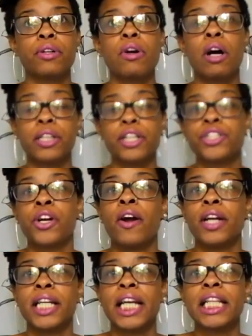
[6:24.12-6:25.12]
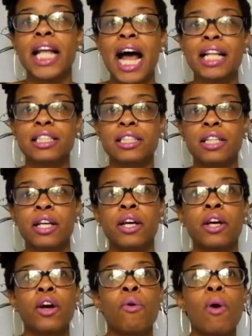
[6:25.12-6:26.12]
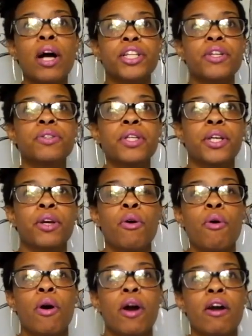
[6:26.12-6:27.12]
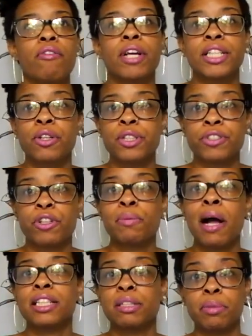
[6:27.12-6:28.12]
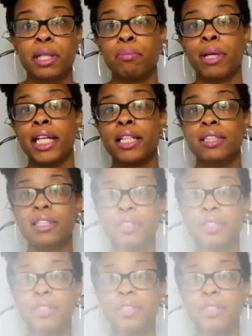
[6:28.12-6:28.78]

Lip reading: on this journey. And that's what using your resources responsibly means.